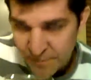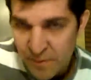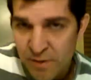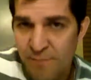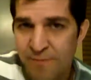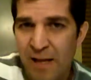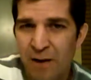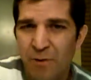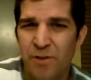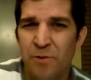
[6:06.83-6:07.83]
There's some
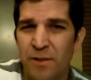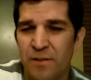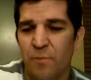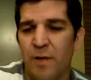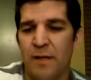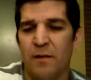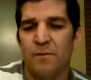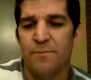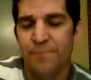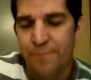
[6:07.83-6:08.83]
flower to it as
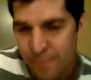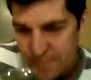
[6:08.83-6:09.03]
well.